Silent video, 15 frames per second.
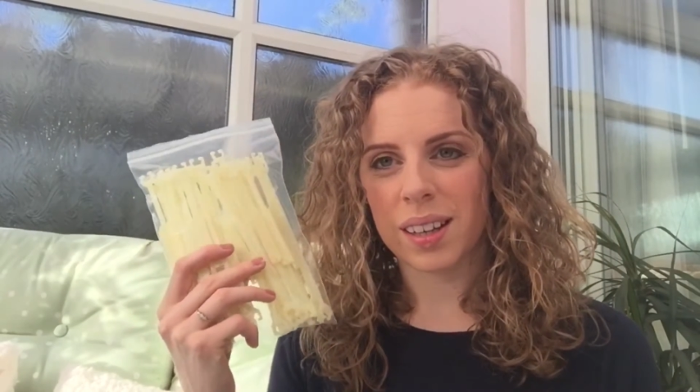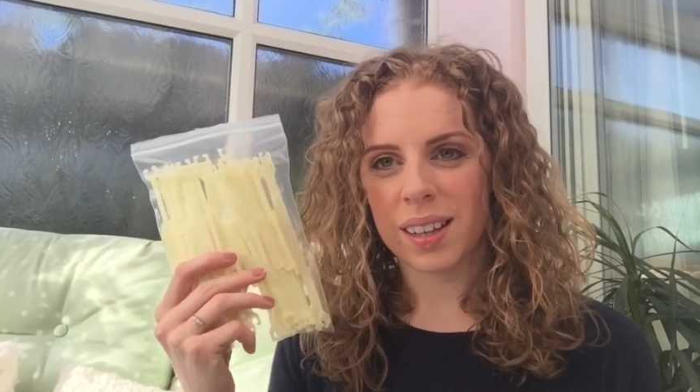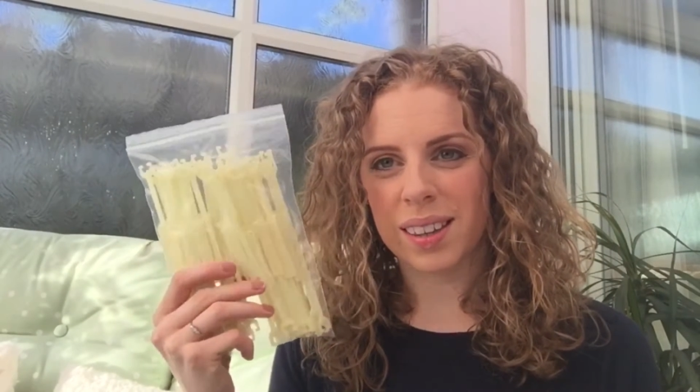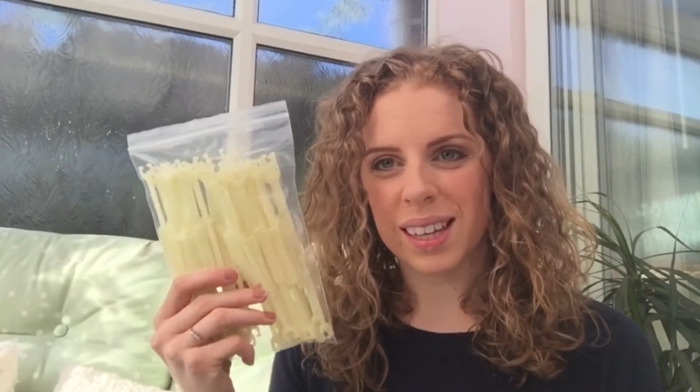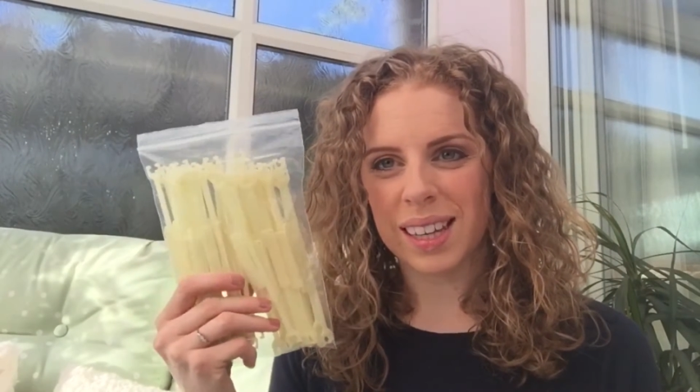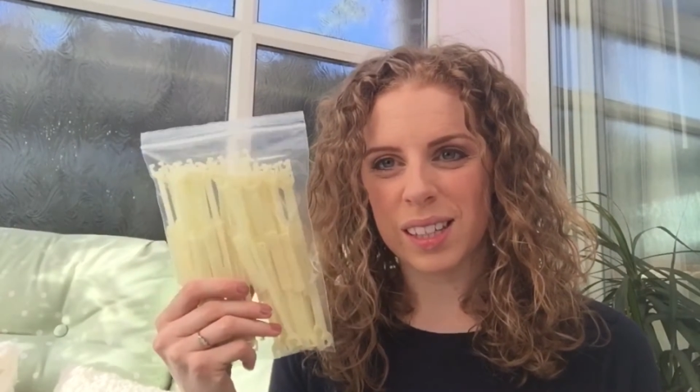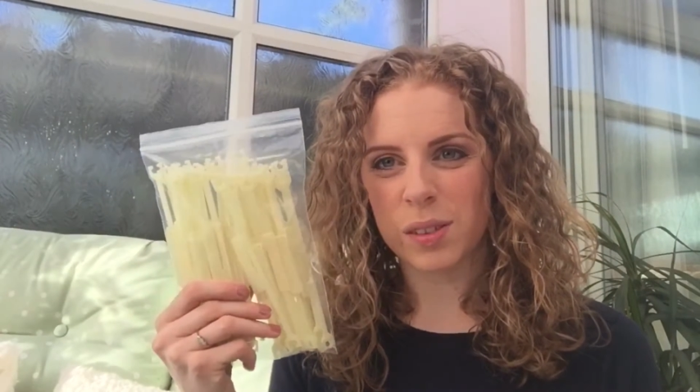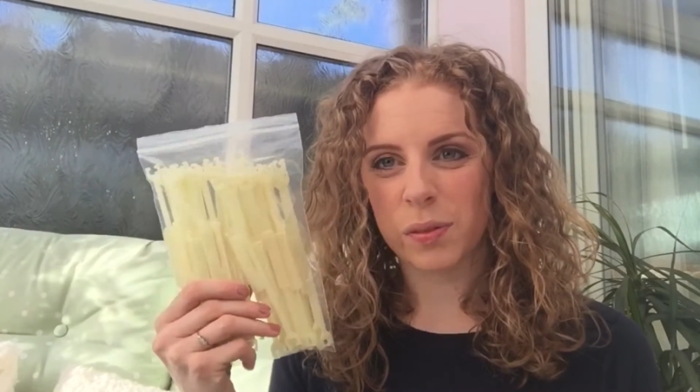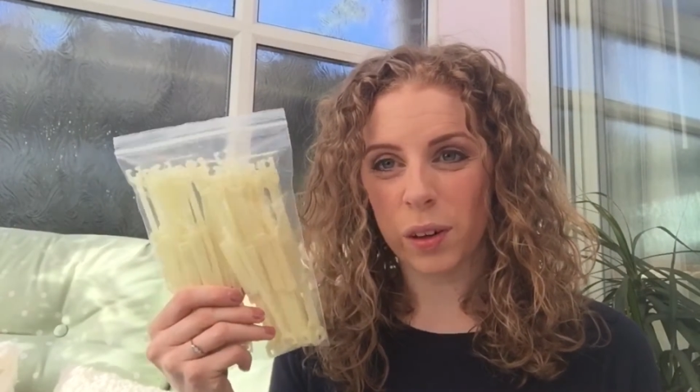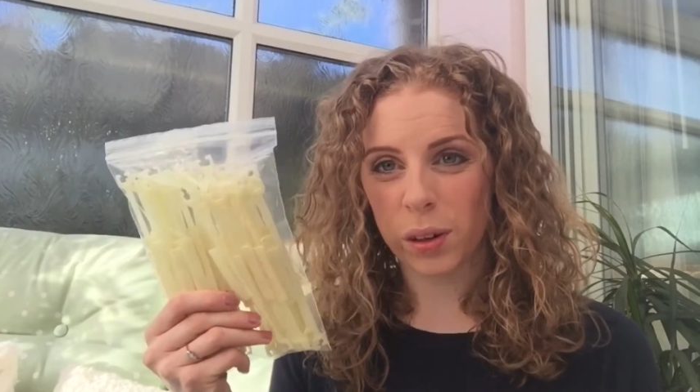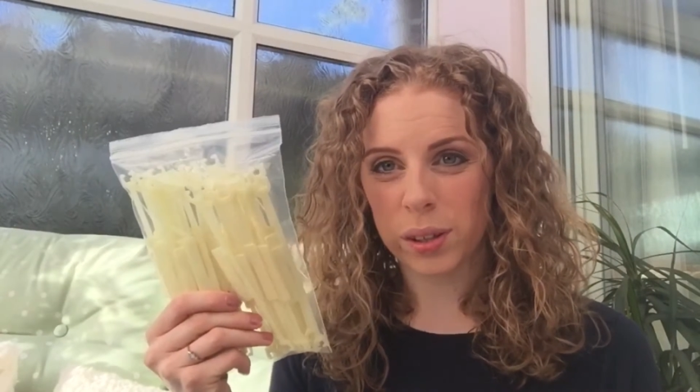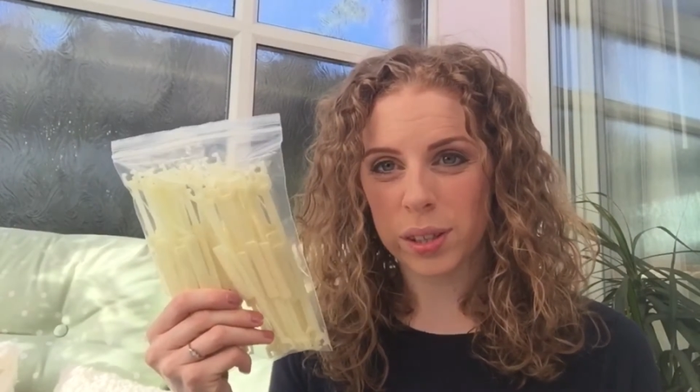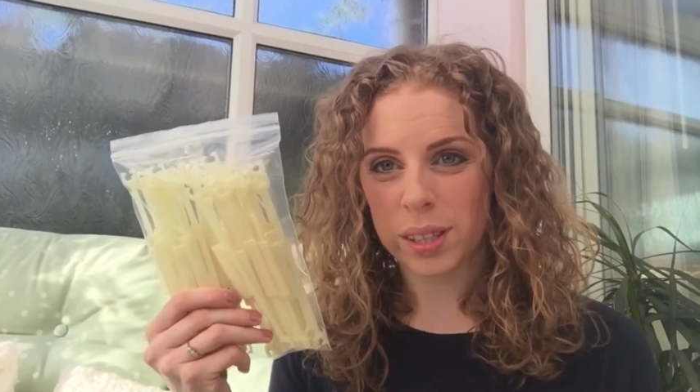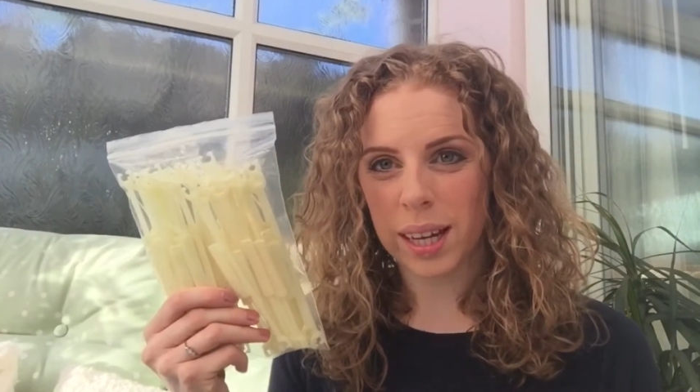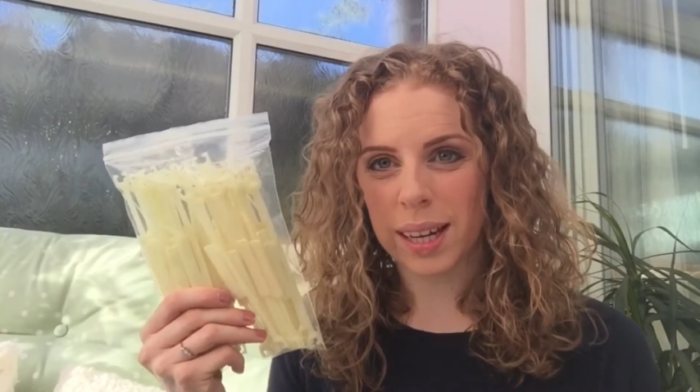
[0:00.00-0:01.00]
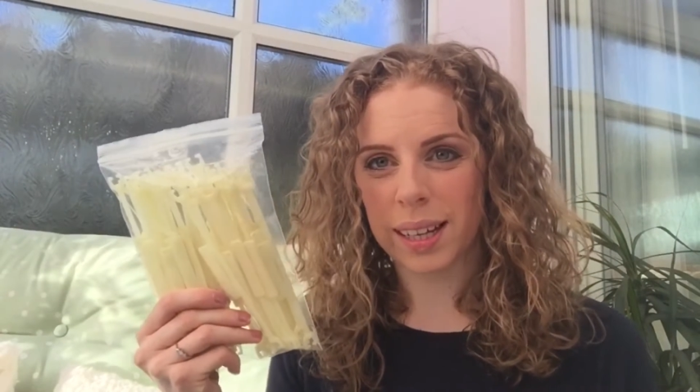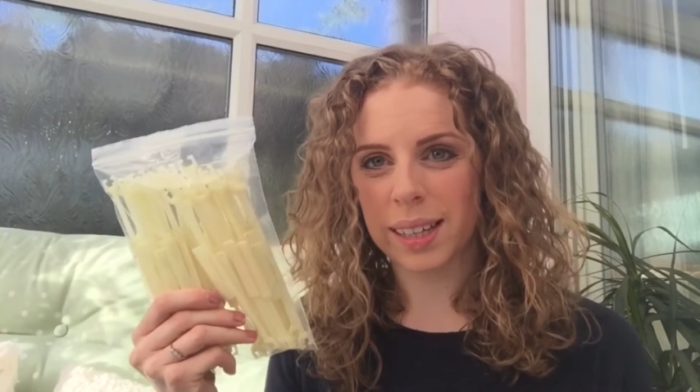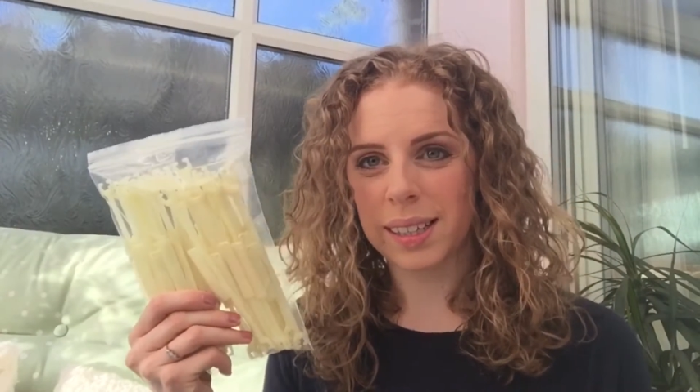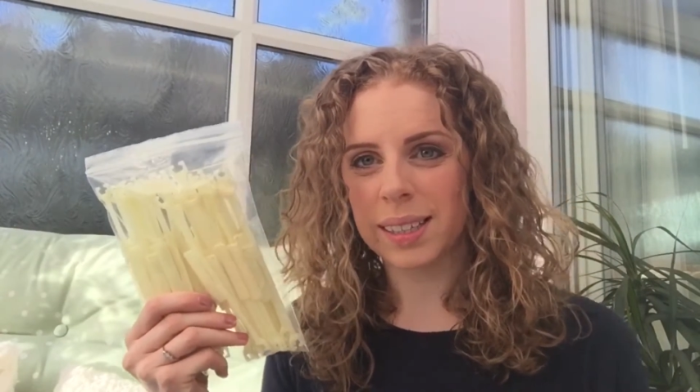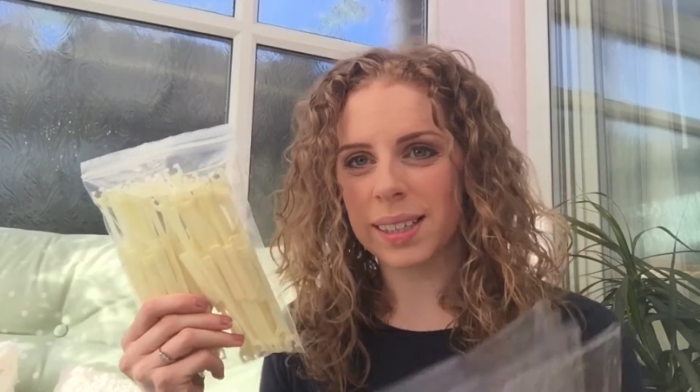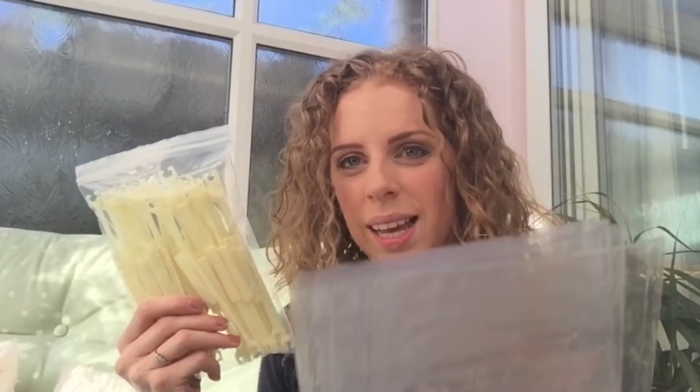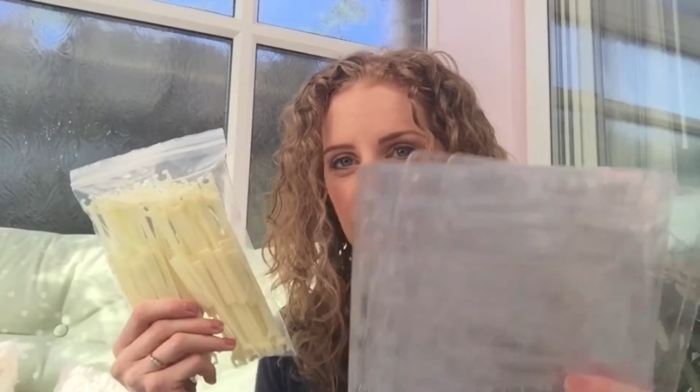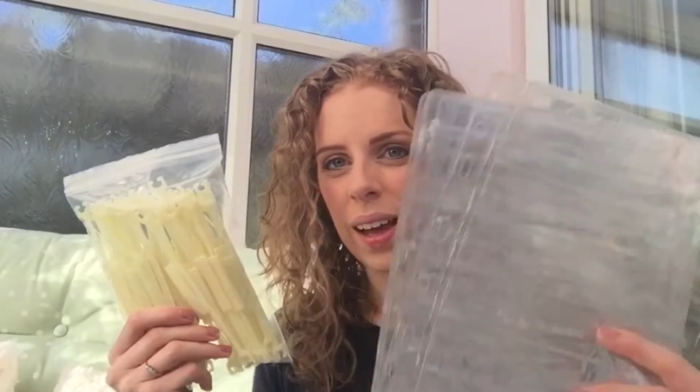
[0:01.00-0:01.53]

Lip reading: these floss sticks